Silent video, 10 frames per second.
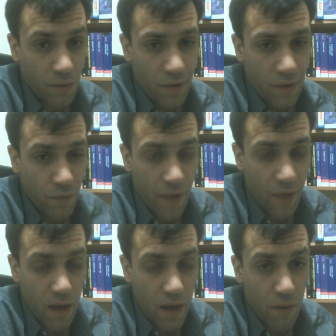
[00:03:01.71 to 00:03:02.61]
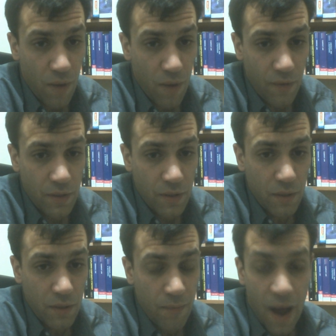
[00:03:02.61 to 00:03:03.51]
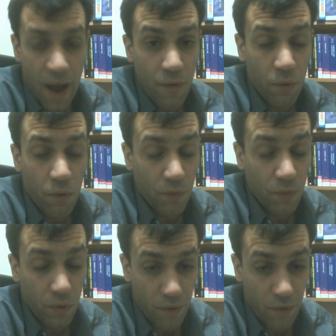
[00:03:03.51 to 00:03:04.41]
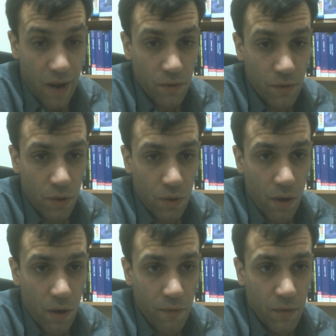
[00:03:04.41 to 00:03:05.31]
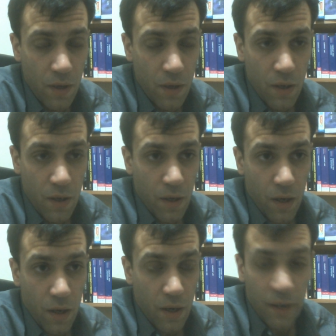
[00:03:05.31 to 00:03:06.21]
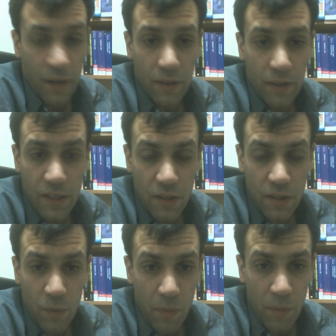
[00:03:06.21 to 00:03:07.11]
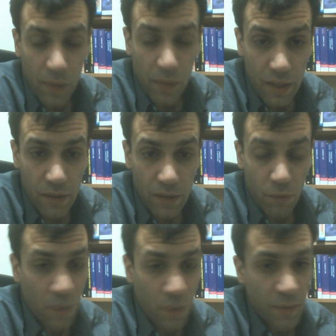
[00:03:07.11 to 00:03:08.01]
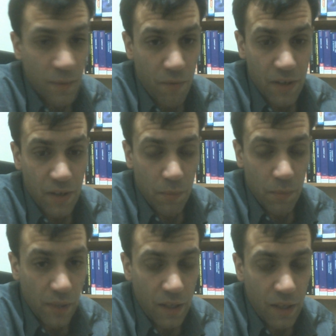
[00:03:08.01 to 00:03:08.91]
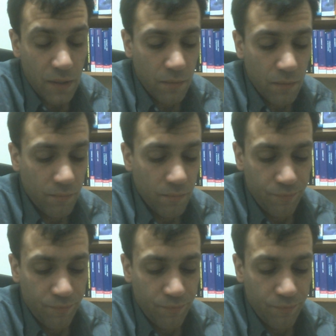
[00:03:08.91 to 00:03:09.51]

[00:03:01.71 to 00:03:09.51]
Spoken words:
either grounds of relevancy, either on grounds of inconsistency with the pleadings, what's being raised in the pleadings.